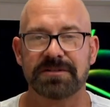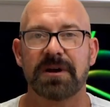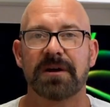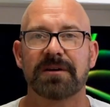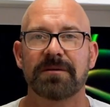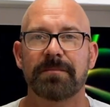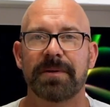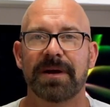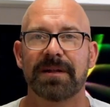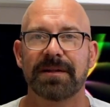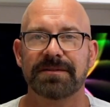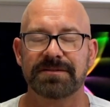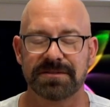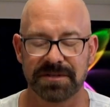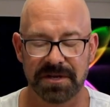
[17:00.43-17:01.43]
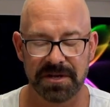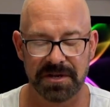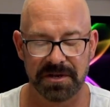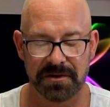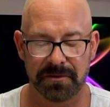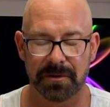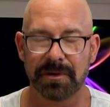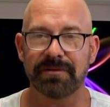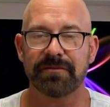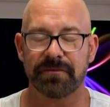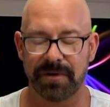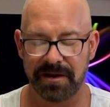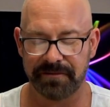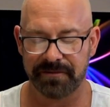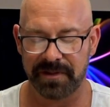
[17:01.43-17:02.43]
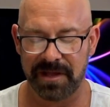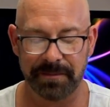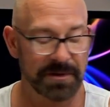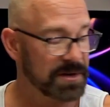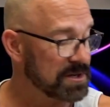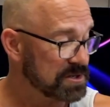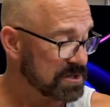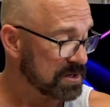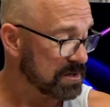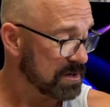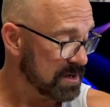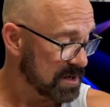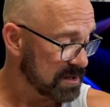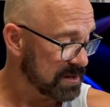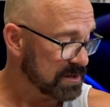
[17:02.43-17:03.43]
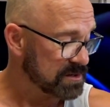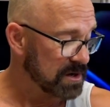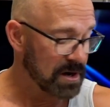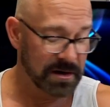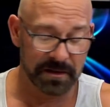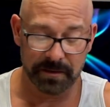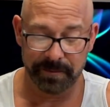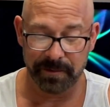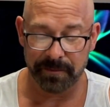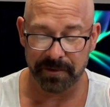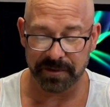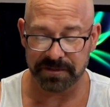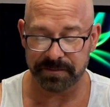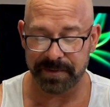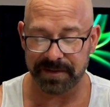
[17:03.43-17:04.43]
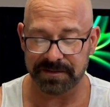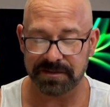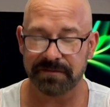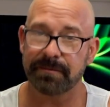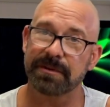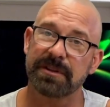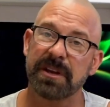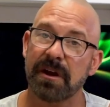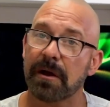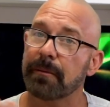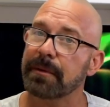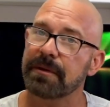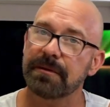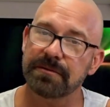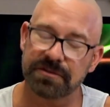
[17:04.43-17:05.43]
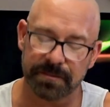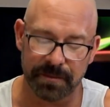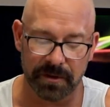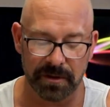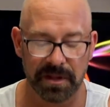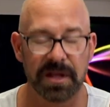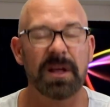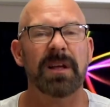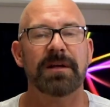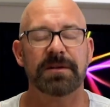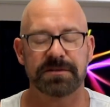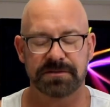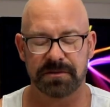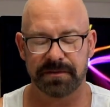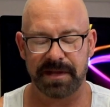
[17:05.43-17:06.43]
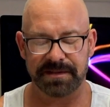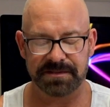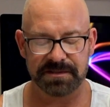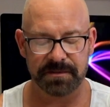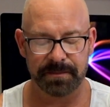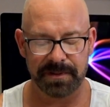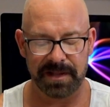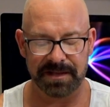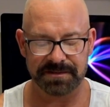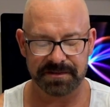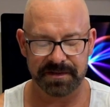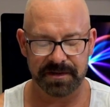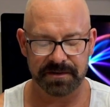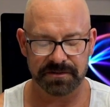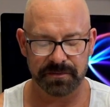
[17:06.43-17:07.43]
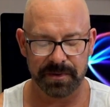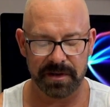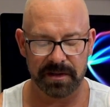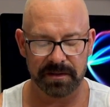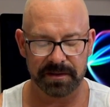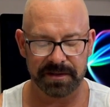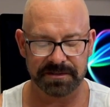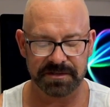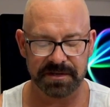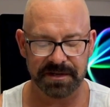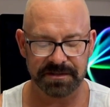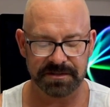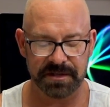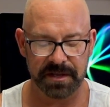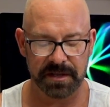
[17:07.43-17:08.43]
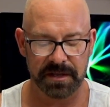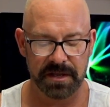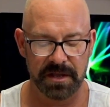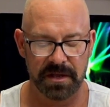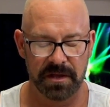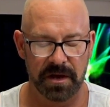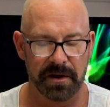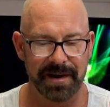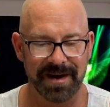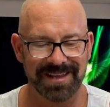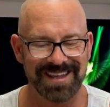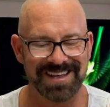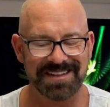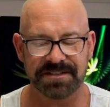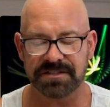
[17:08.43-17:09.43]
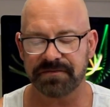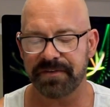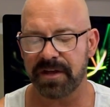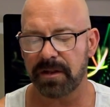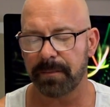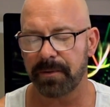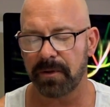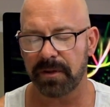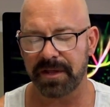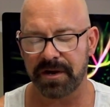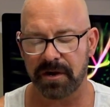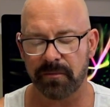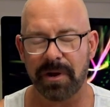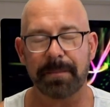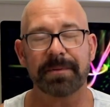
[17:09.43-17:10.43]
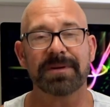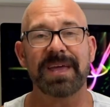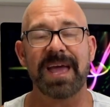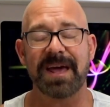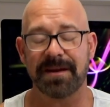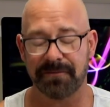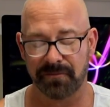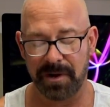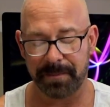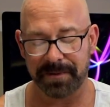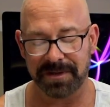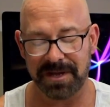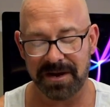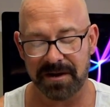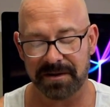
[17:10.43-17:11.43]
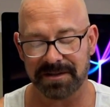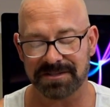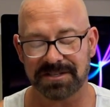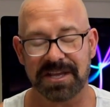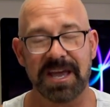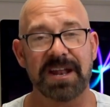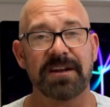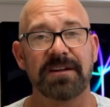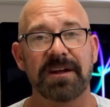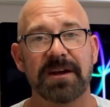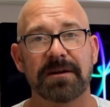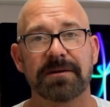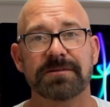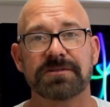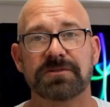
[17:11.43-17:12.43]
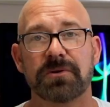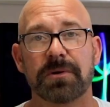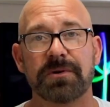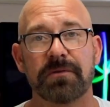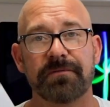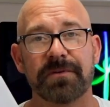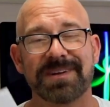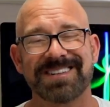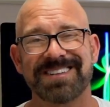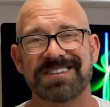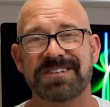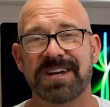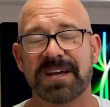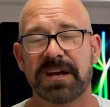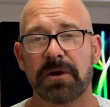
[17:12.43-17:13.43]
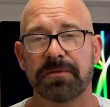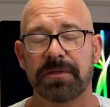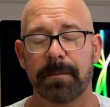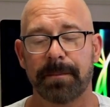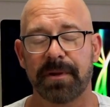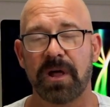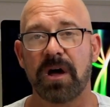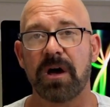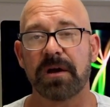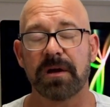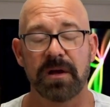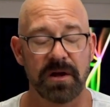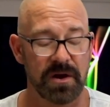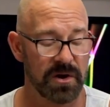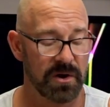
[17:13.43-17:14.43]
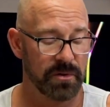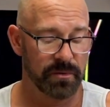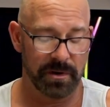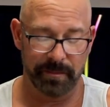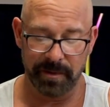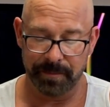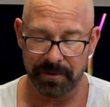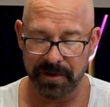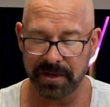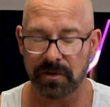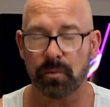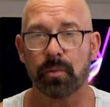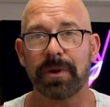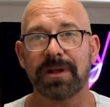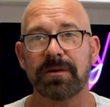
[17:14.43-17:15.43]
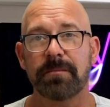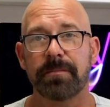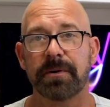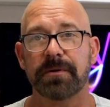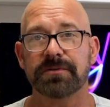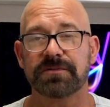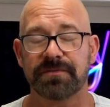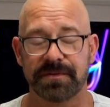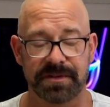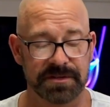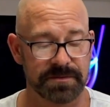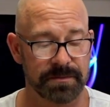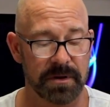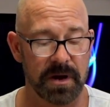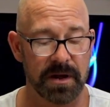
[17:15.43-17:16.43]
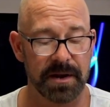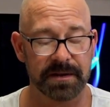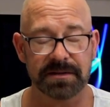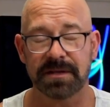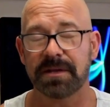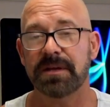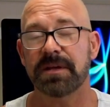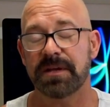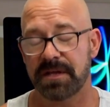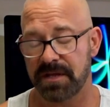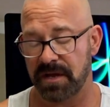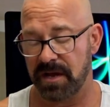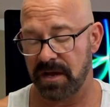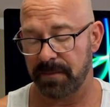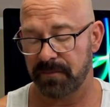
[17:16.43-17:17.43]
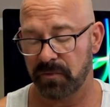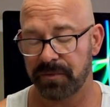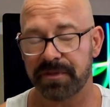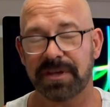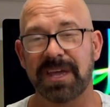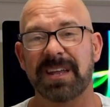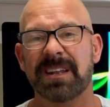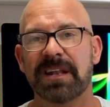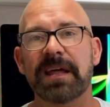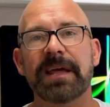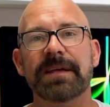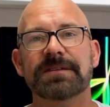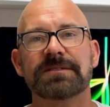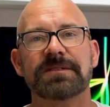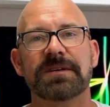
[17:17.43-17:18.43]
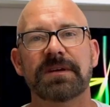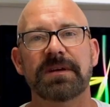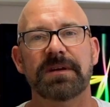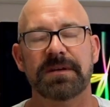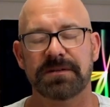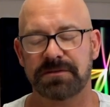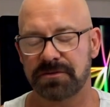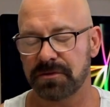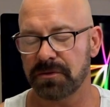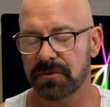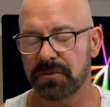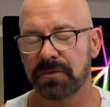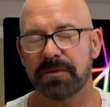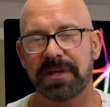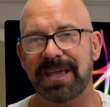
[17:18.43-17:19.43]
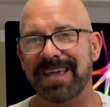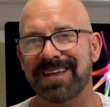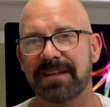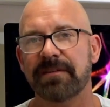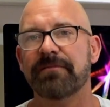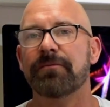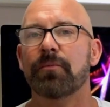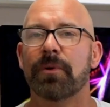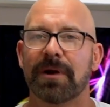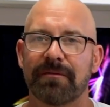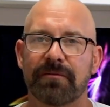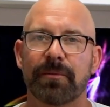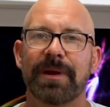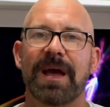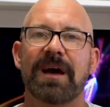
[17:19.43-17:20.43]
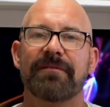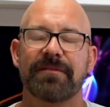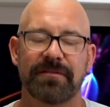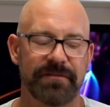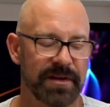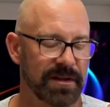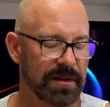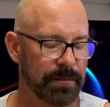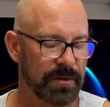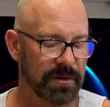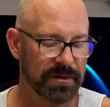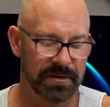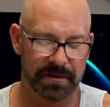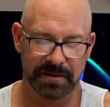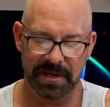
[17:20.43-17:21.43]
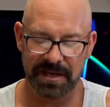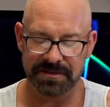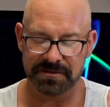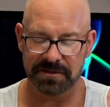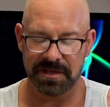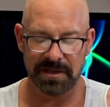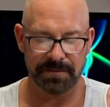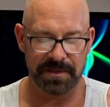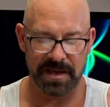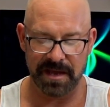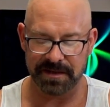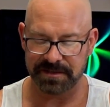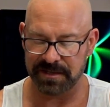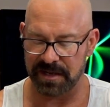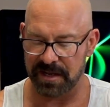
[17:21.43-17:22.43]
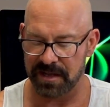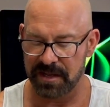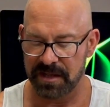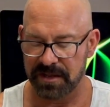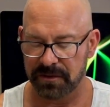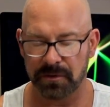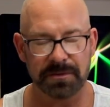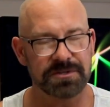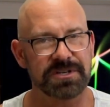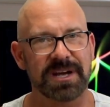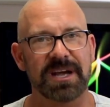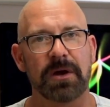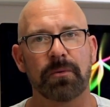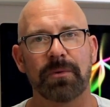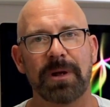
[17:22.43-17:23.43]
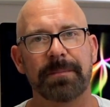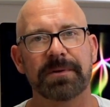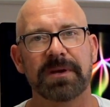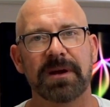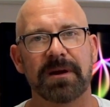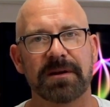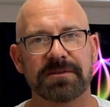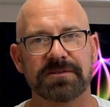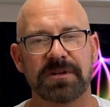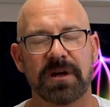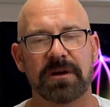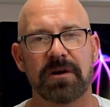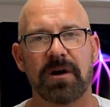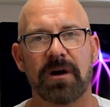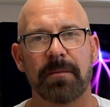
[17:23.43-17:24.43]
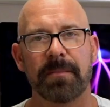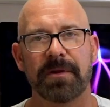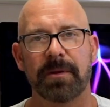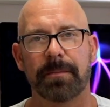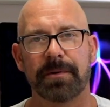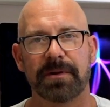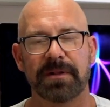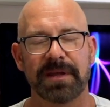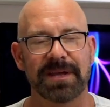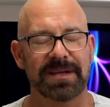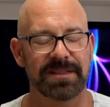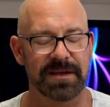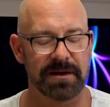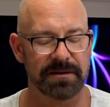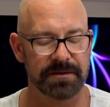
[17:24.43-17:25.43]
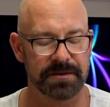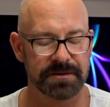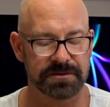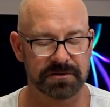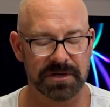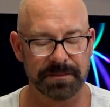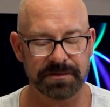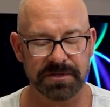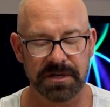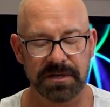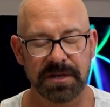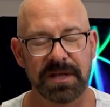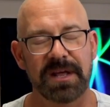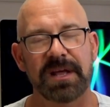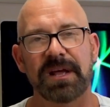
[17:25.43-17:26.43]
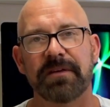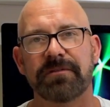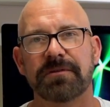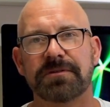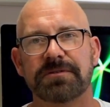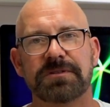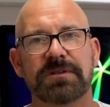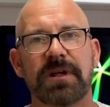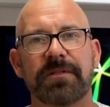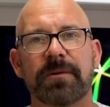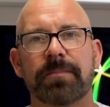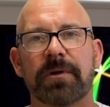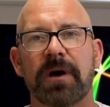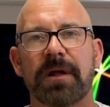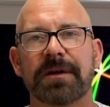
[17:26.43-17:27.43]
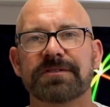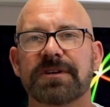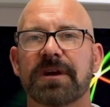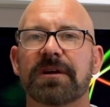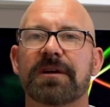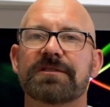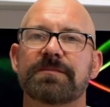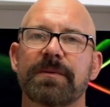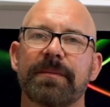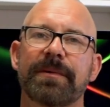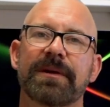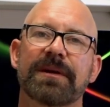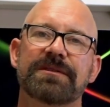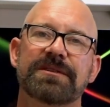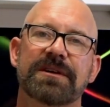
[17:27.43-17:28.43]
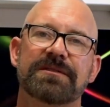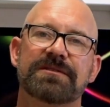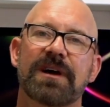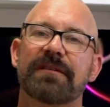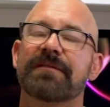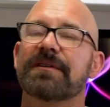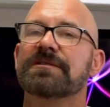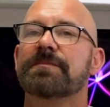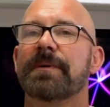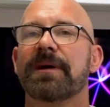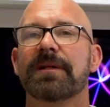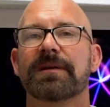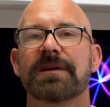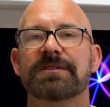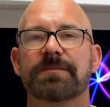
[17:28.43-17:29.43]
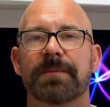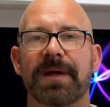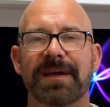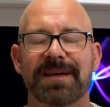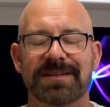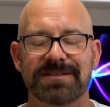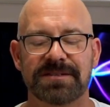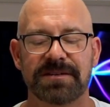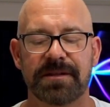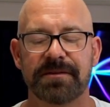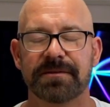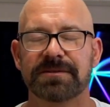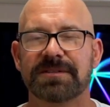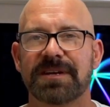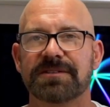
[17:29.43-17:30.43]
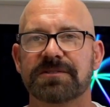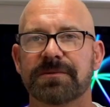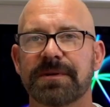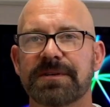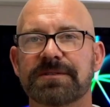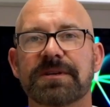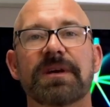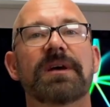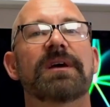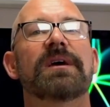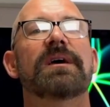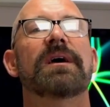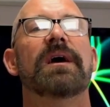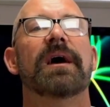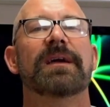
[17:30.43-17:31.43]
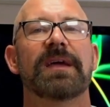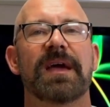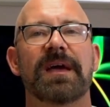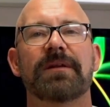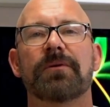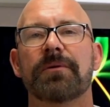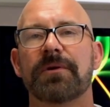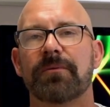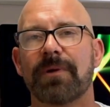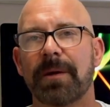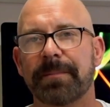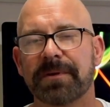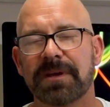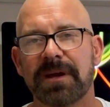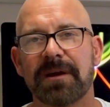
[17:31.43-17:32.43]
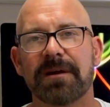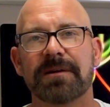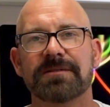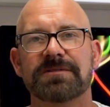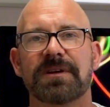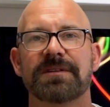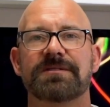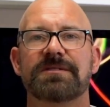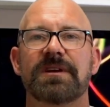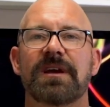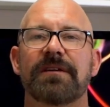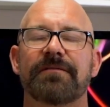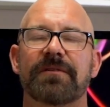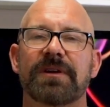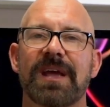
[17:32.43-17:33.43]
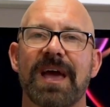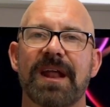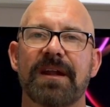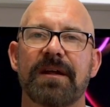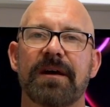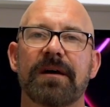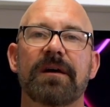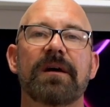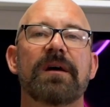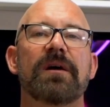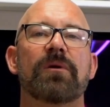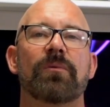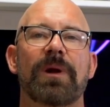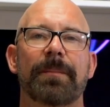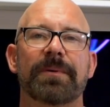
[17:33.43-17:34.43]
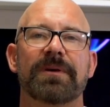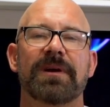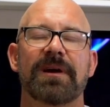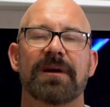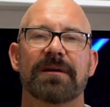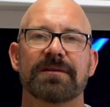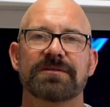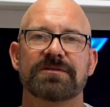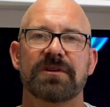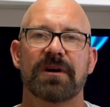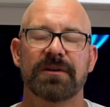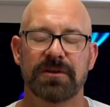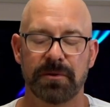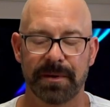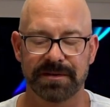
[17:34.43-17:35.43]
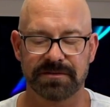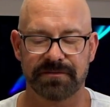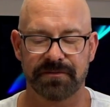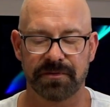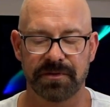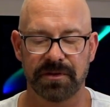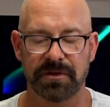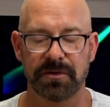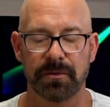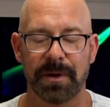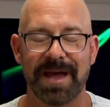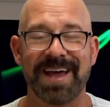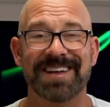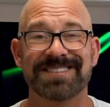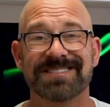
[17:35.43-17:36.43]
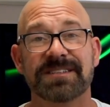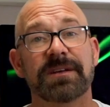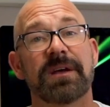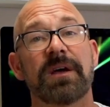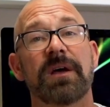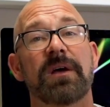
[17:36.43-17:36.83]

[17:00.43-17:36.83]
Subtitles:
talking pellets or even rifle ammunition. These are a little bit more expensive, but they are reusable, so that's the plus there as well. That's a nice thing. All right, again, this is available in our Replica Airguns Canada Airgun store. Don't forget to check out the blog, where I'll be putting a written post for this product with, again, links to it wherever we have it available. Okay, so keep that. Go and check out replicaAirguns.com, and I'll put a link there in the description. If you're interested in other products, air guns, BB guns, airsoft guns, pellet guns, blank guns, and other accessories, again, go to replicaAirguns.ca for Canada, replicaAirguns.us for the US.